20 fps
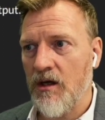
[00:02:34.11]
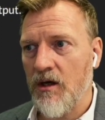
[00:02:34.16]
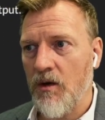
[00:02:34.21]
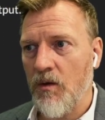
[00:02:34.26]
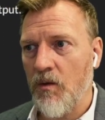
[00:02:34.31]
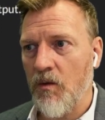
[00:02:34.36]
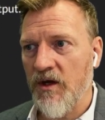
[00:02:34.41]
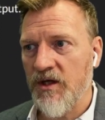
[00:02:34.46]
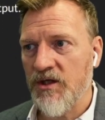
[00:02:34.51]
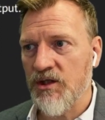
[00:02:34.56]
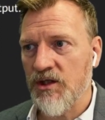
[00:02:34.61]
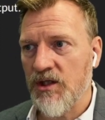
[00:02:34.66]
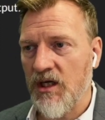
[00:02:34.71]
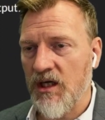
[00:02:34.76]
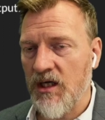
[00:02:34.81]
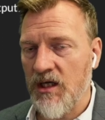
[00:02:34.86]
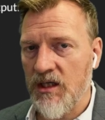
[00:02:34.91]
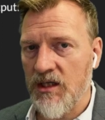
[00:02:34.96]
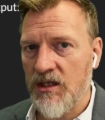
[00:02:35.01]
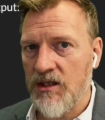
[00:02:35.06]
which
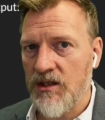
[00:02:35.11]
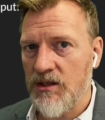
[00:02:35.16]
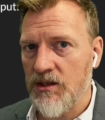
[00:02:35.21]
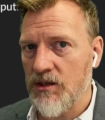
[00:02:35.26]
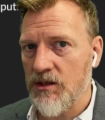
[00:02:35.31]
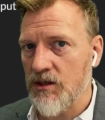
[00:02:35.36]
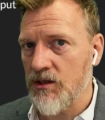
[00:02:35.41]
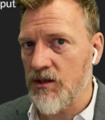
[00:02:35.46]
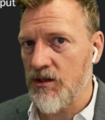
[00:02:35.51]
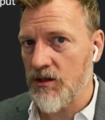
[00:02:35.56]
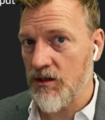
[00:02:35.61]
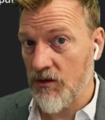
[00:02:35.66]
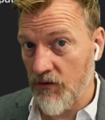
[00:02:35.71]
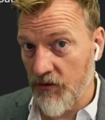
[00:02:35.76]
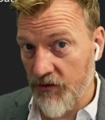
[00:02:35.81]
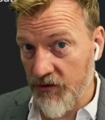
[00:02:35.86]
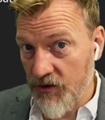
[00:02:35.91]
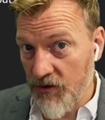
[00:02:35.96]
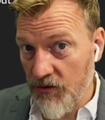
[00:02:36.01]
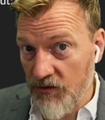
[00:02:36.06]
is
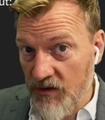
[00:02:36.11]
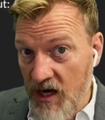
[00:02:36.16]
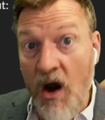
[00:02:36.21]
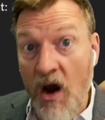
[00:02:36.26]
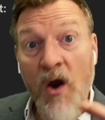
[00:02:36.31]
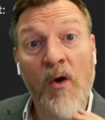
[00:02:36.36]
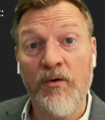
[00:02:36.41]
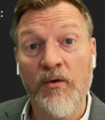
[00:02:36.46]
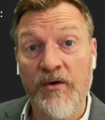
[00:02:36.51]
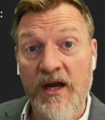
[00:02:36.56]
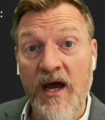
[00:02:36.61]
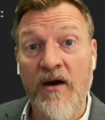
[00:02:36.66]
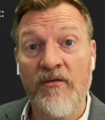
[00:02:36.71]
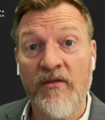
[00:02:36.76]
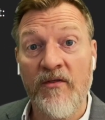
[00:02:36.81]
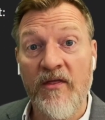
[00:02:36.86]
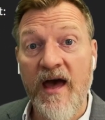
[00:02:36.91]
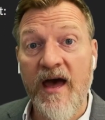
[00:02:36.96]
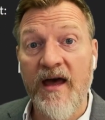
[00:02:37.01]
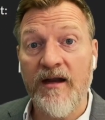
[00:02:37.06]
going to narrow down
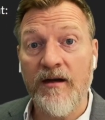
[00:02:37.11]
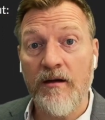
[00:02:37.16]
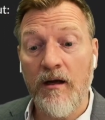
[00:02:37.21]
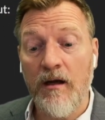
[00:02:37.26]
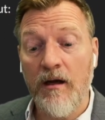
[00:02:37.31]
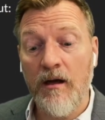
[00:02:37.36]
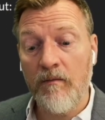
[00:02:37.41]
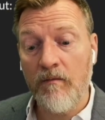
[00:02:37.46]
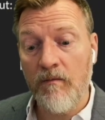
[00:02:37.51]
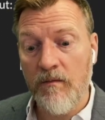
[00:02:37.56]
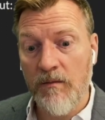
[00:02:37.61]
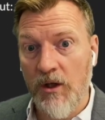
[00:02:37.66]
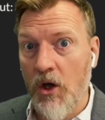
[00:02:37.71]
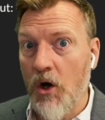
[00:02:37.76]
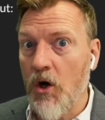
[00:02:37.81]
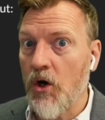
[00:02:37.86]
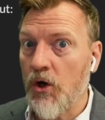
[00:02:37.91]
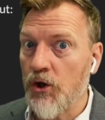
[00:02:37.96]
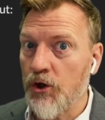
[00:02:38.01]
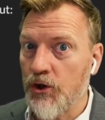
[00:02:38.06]
that
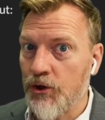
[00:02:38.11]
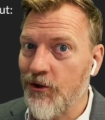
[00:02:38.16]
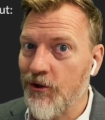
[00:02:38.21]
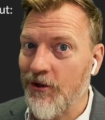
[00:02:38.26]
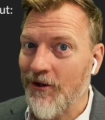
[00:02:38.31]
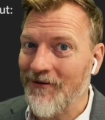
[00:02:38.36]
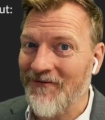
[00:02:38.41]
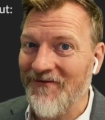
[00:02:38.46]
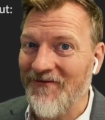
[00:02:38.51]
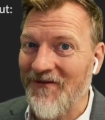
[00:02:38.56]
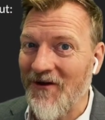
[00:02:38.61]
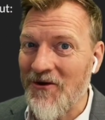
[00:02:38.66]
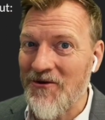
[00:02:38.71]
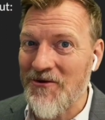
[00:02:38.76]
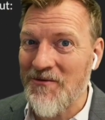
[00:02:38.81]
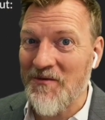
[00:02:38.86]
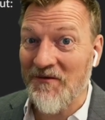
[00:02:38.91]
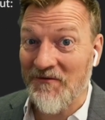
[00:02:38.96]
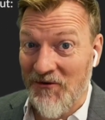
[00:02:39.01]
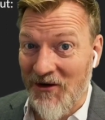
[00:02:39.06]
large
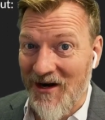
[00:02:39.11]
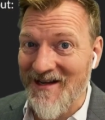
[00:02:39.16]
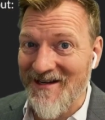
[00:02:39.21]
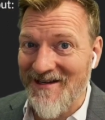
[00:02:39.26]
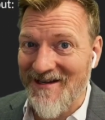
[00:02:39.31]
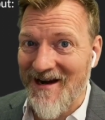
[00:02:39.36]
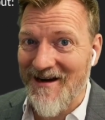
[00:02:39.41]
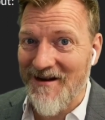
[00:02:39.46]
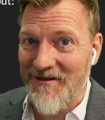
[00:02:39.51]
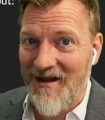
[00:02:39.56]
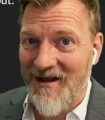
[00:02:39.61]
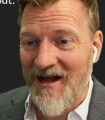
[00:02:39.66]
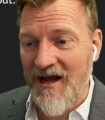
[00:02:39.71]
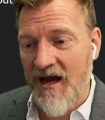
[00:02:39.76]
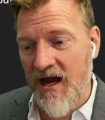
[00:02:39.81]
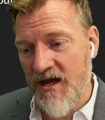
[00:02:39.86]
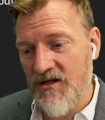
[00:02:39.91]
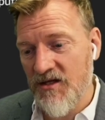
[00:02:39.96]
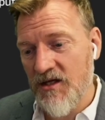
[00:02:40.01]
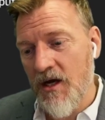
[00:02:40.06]
volume of training data that it
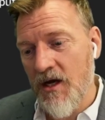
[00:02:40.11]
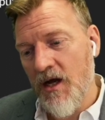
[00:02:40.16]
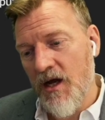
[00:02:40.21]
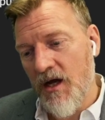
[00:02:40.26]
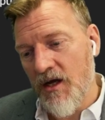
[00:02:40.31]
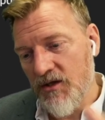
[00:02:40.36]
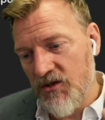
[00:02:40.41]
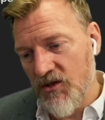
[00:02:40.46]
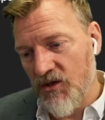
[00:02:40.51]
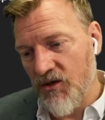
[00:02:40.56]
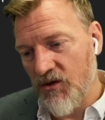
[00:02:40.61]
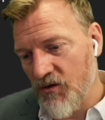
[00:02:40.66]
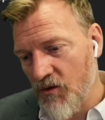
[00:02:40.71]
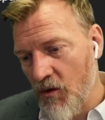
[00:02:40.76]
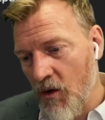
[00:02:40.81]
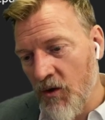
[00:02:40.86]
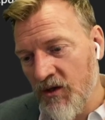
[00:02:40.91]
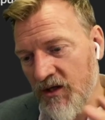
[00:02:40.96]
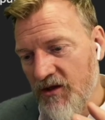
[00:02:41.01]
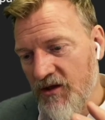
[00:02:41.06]
has to
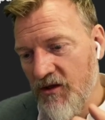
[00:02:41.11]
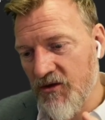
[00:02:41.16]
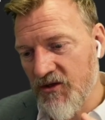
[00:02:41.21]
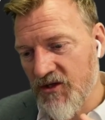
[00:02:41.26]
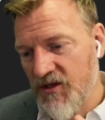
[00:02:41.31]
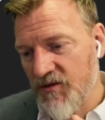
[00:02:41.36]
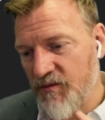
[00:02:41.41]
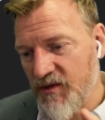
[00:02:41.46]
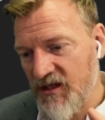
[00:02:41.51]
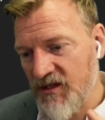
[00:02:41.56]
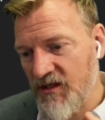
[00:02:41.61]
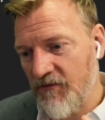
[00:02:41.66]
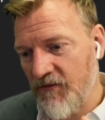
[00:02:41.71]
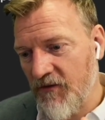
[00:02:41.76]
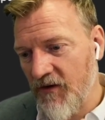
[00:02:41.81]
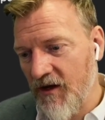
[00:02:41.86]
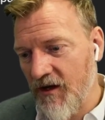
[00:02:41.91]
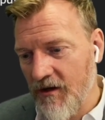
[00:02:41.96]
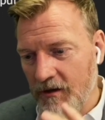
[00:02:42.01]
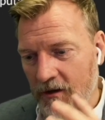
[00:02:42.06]
only those
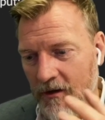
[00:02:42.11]
specific